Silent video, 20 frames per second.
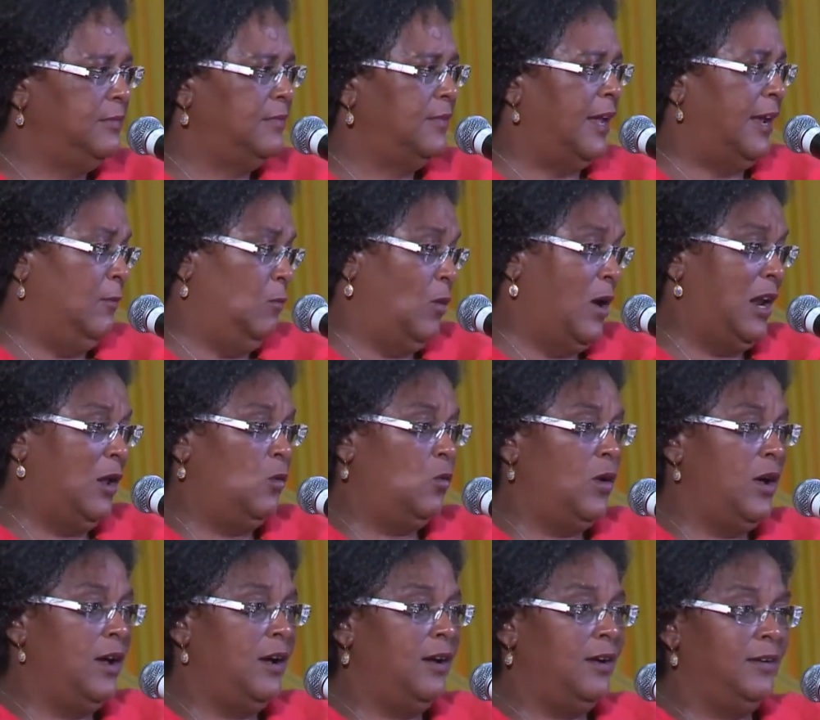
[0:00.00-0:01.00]
I am well
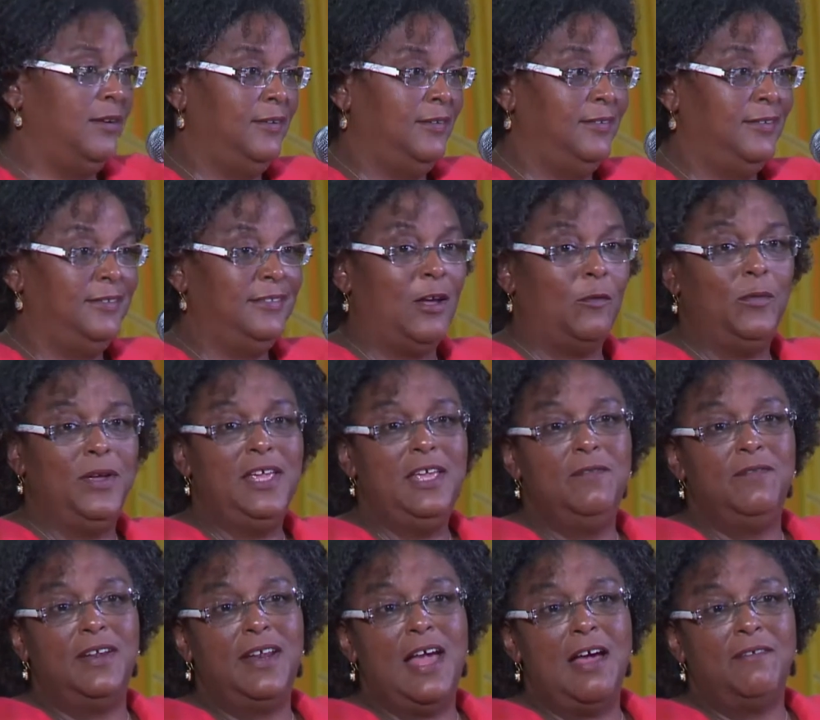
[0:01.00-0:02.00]
aware that we
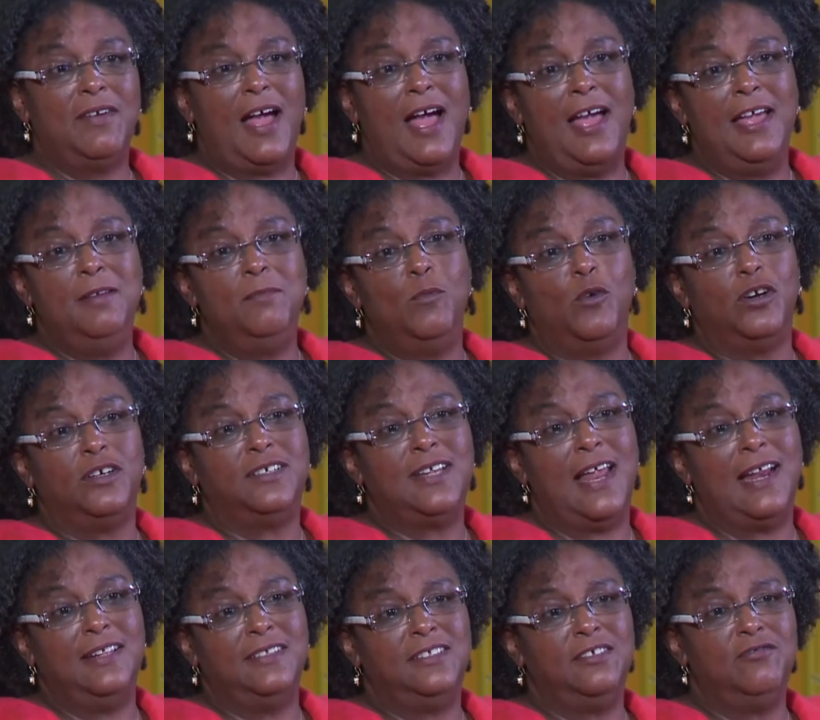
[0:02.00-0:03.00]
even have a high
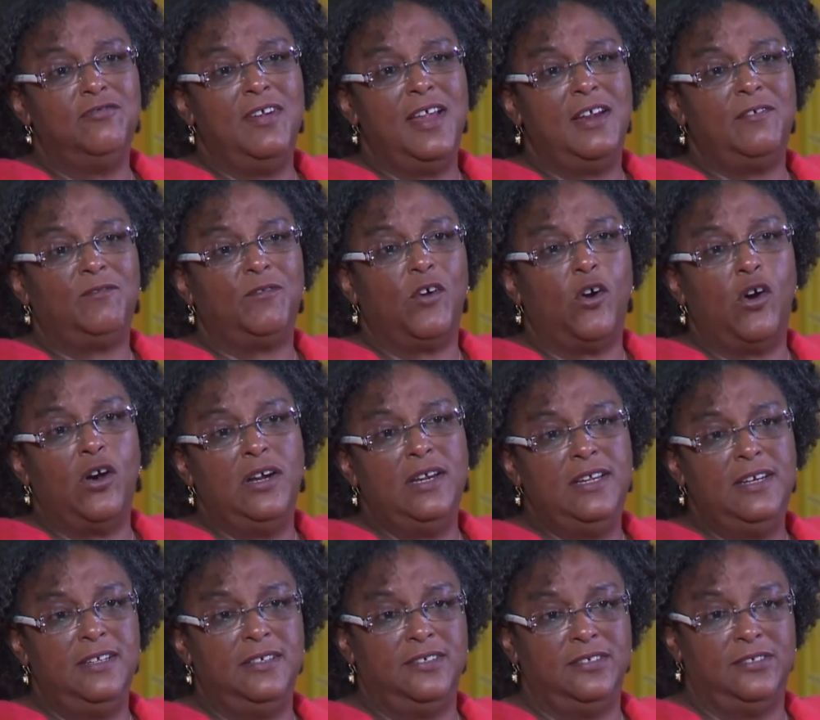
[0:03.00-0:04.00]
mortality rate for our
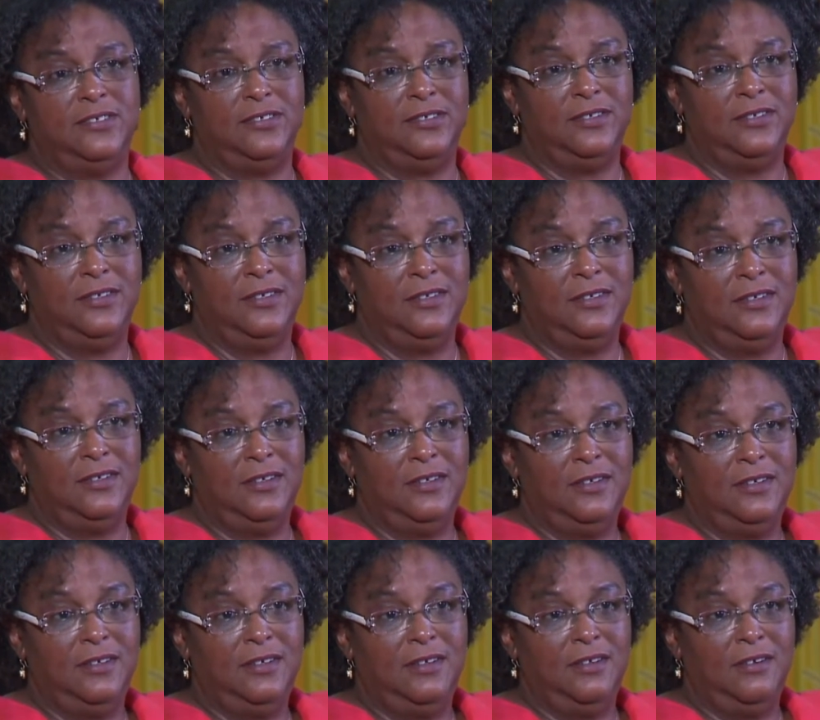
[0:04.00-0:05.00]
leaders,
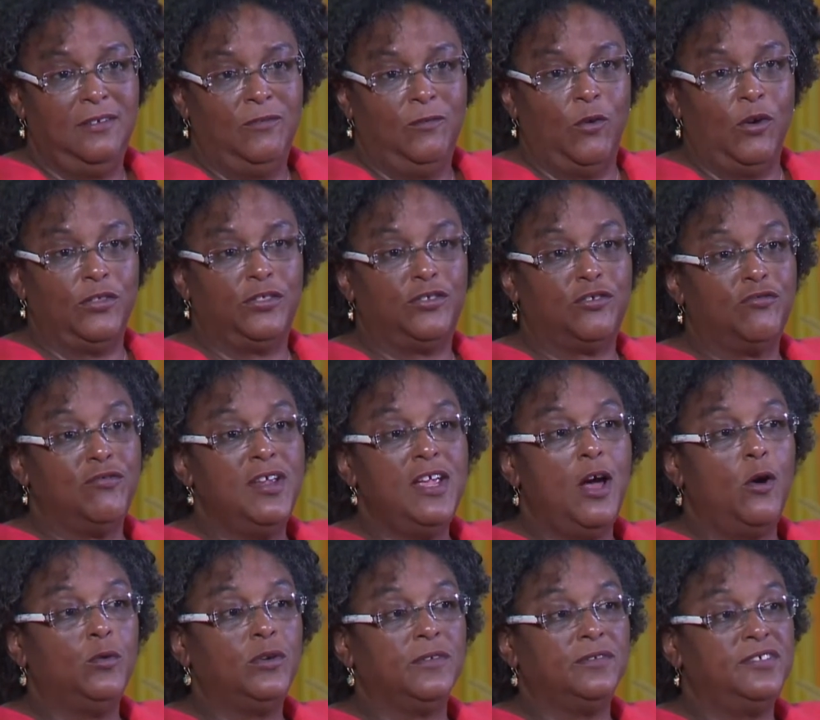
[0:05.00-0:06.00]
for 3
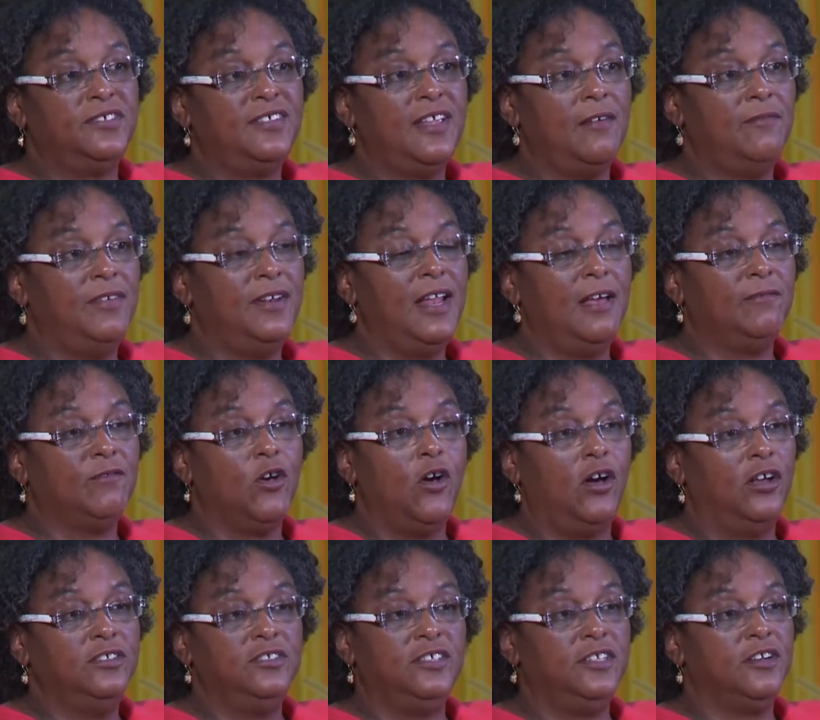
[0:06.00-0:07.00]
out of 7 have
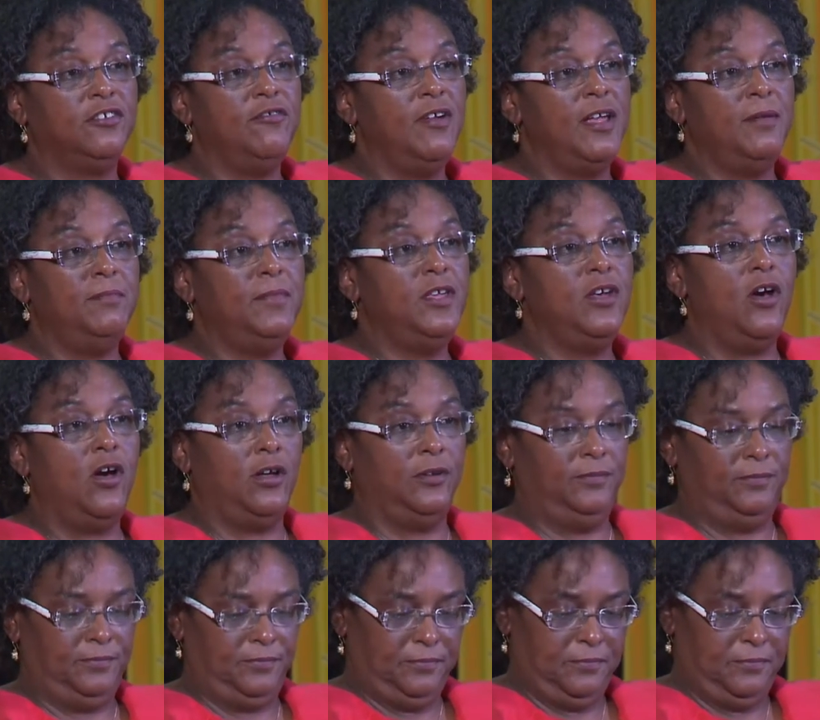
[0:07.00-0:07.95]
gone to the great beyond.